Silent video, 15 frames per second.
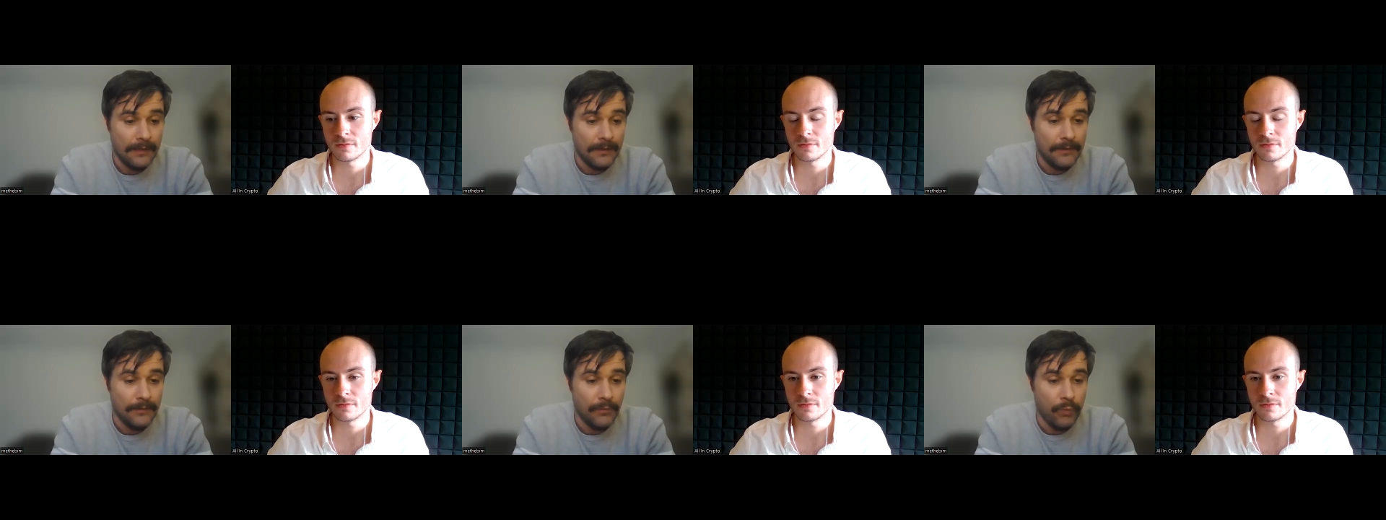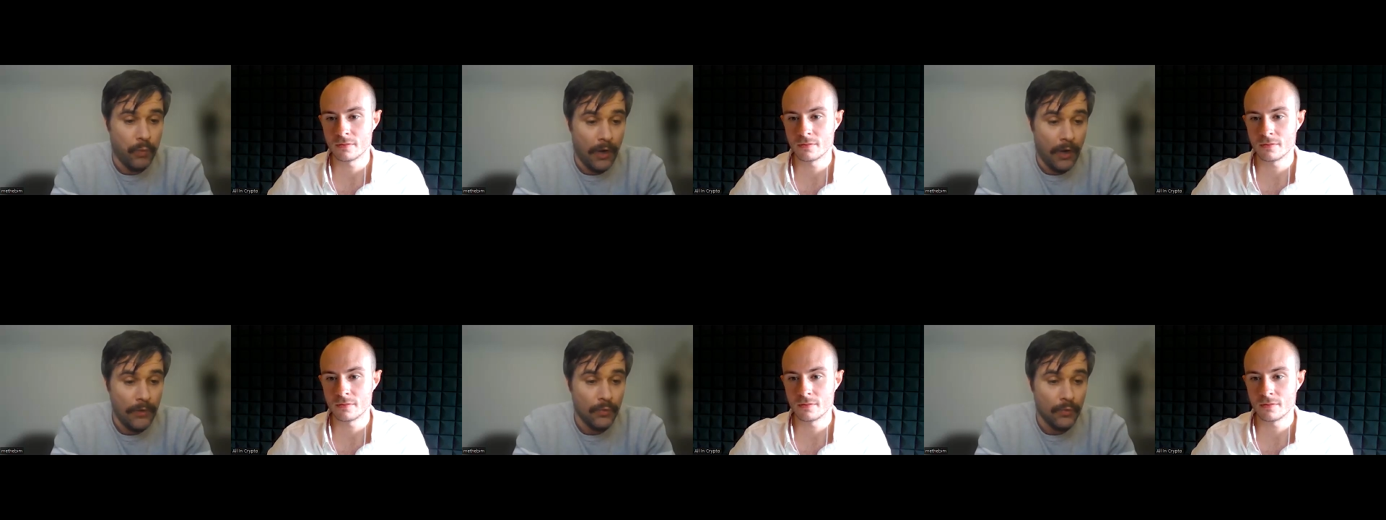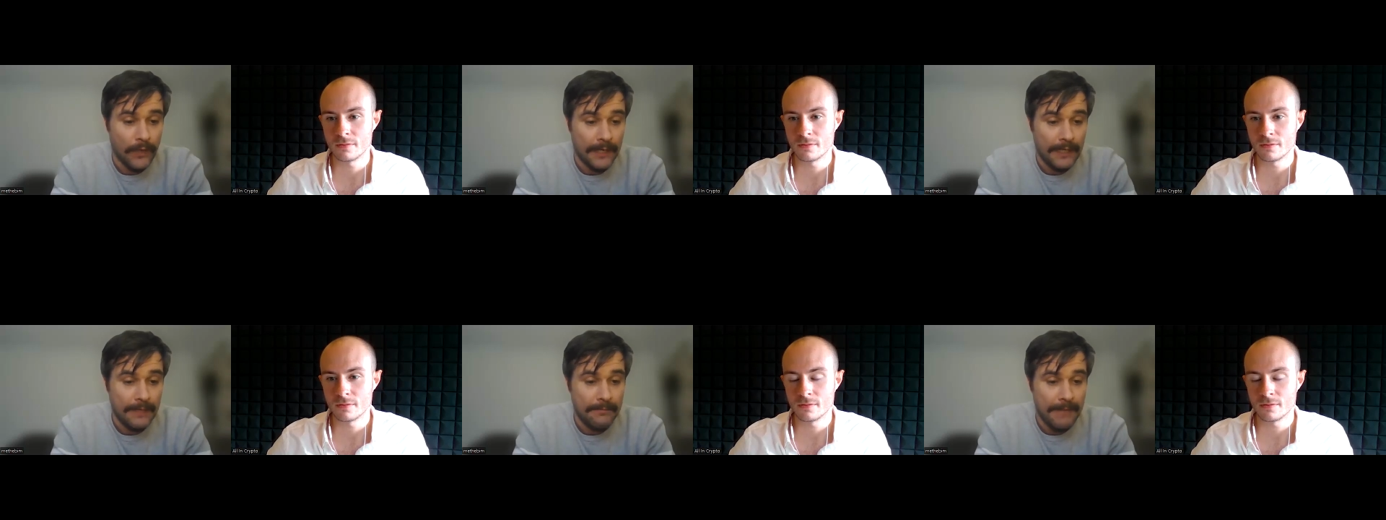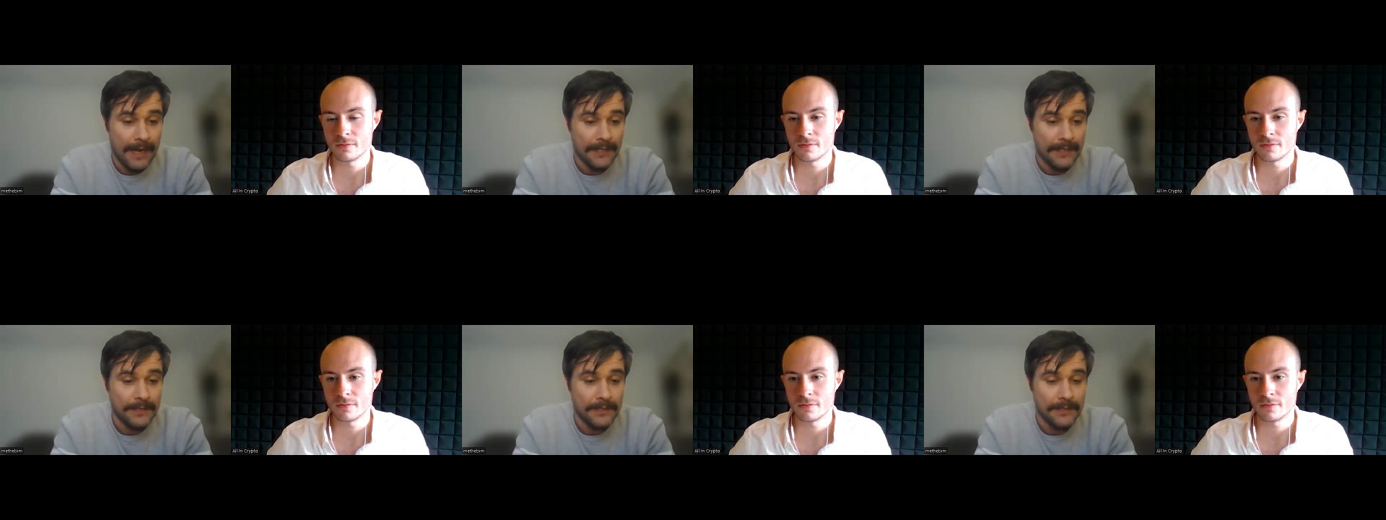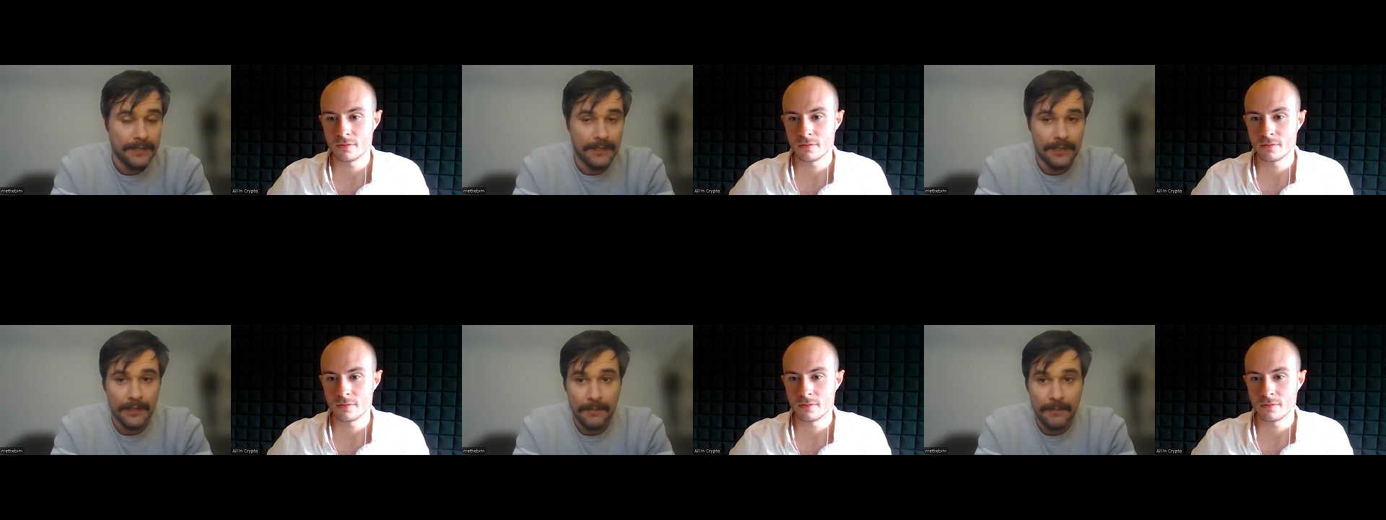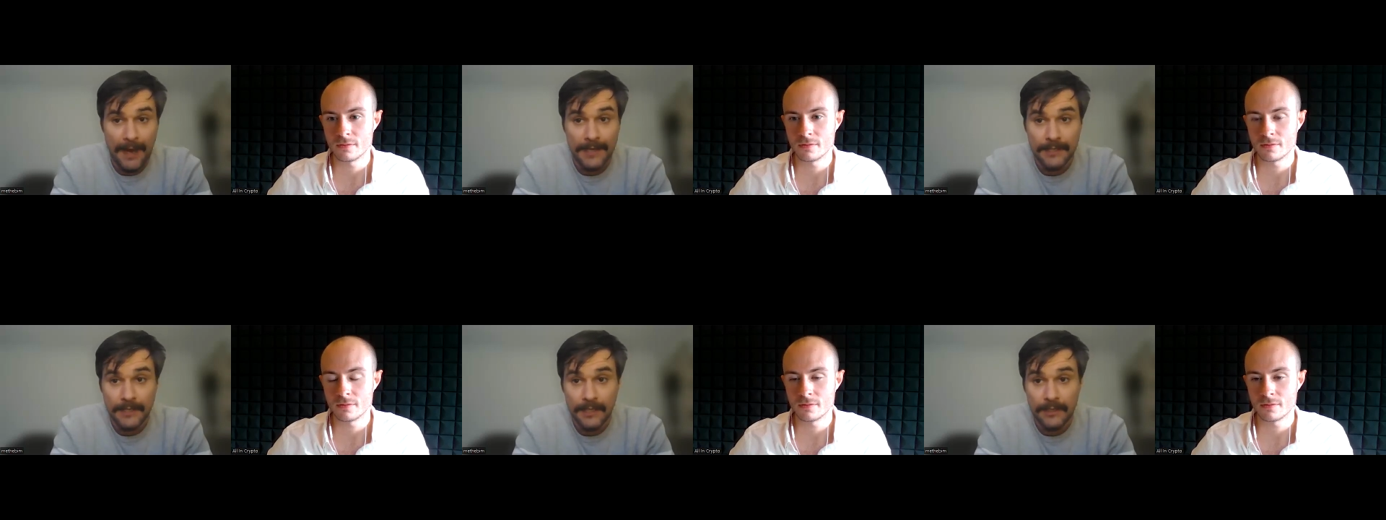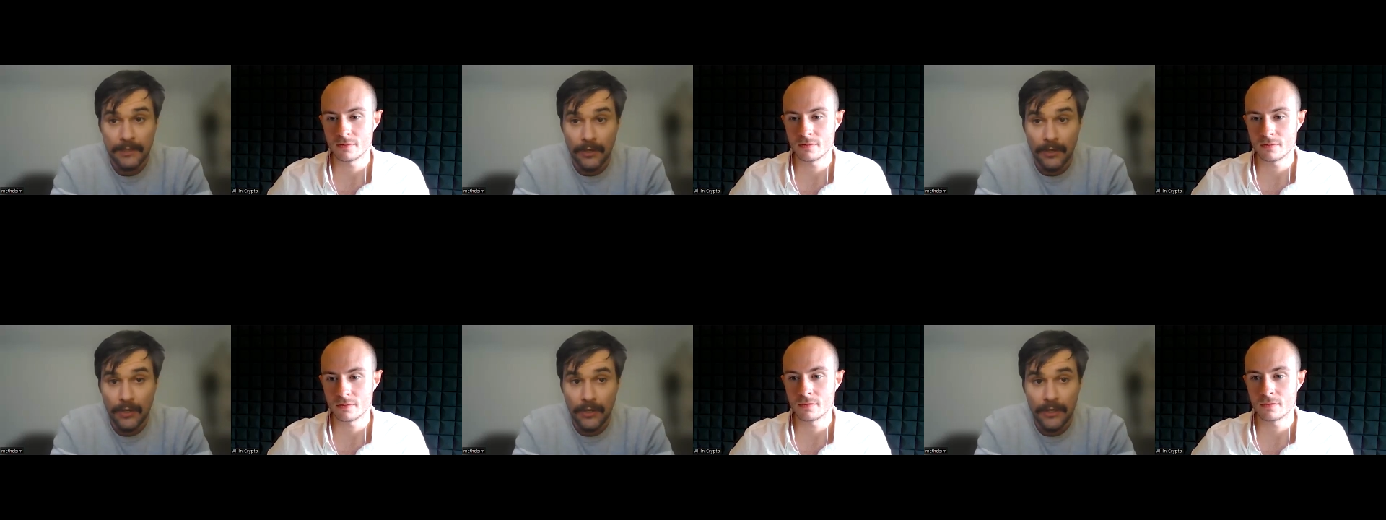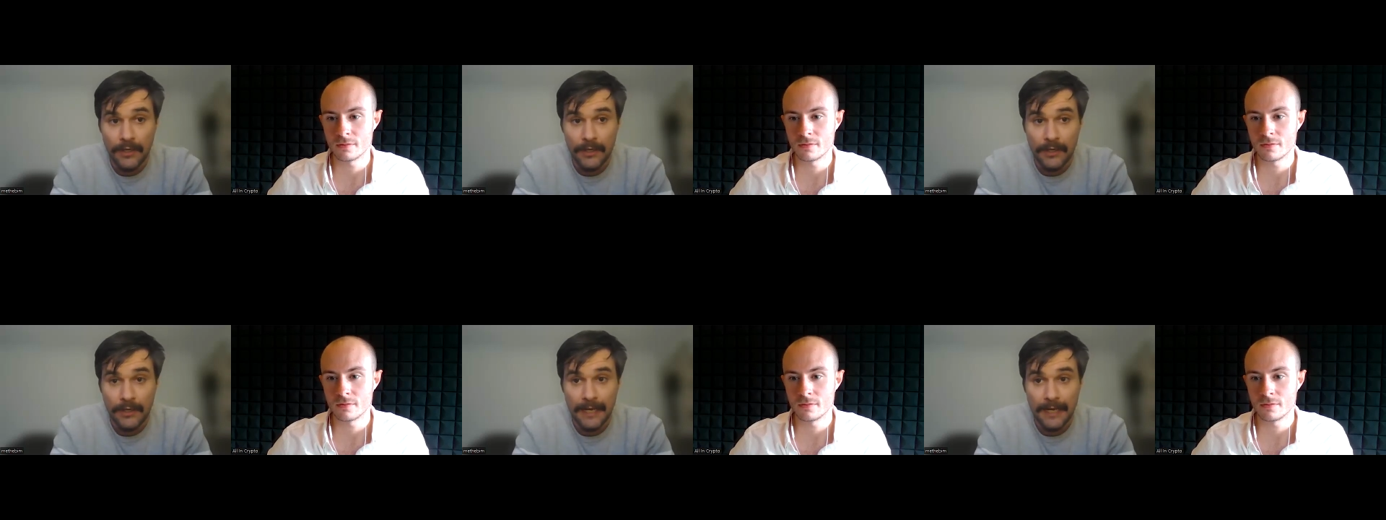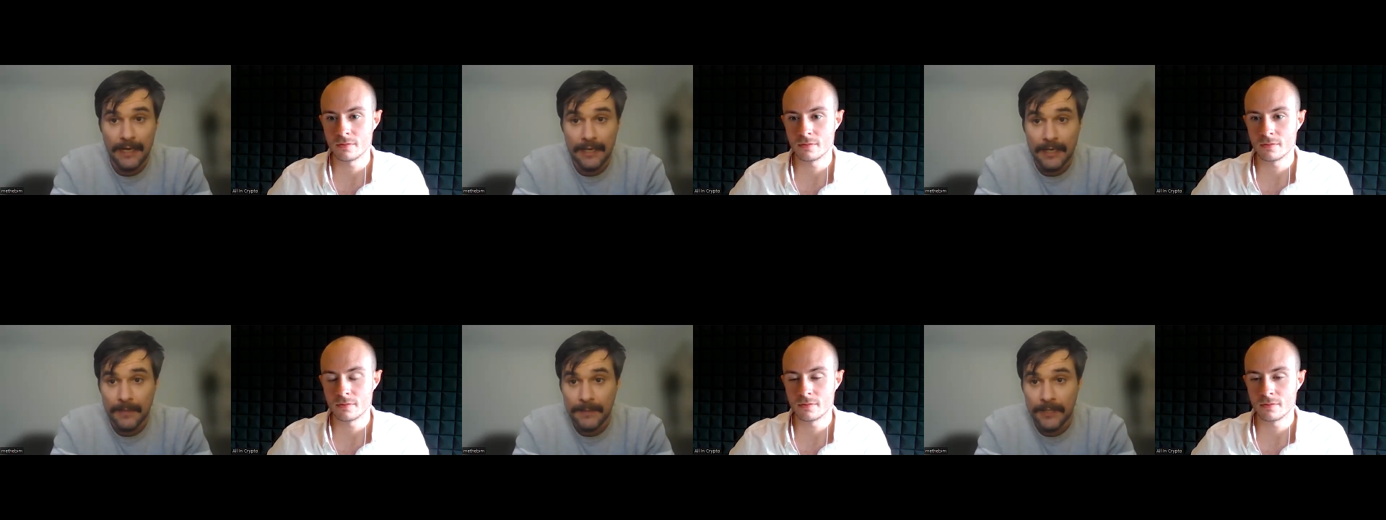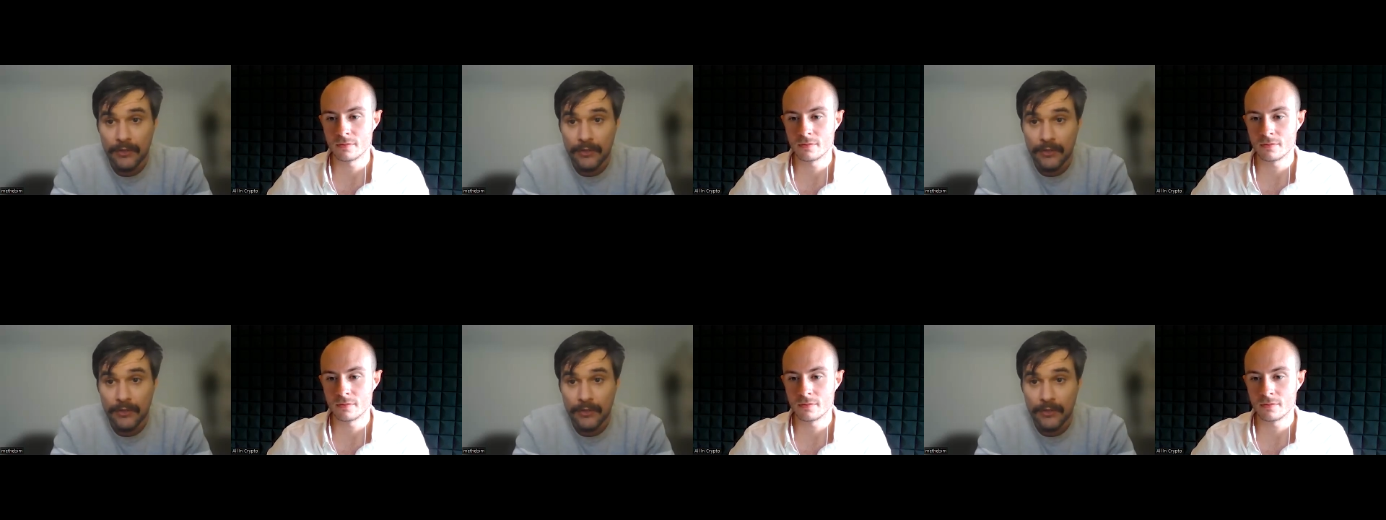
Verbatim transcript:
Speaker 1: what really makes the capacity to earn an income in